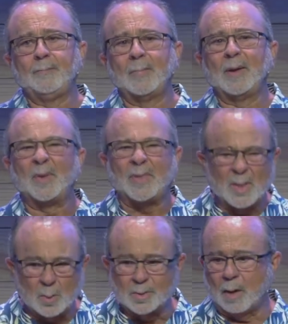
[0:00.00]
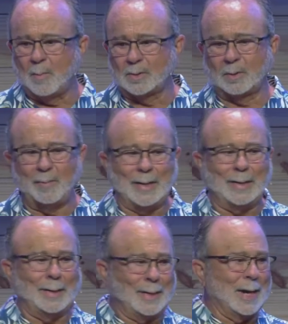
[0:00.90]
But this was almost
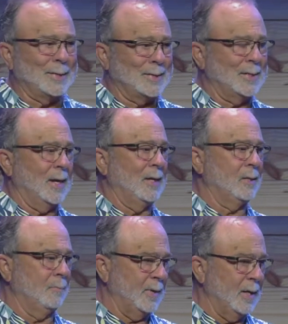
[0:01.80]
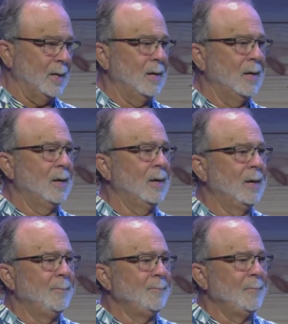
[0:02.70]
immediately. God said to me,
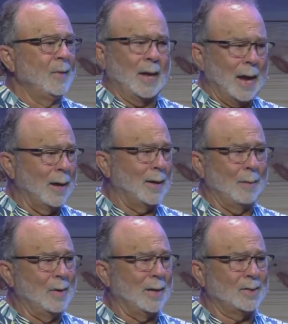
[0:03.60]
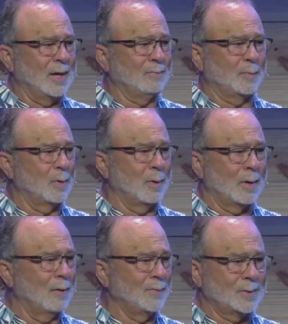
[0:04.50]
Alan, I'm not Jeff's parole
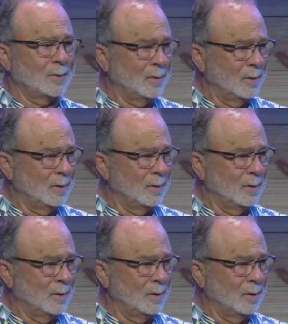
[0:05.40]
officer.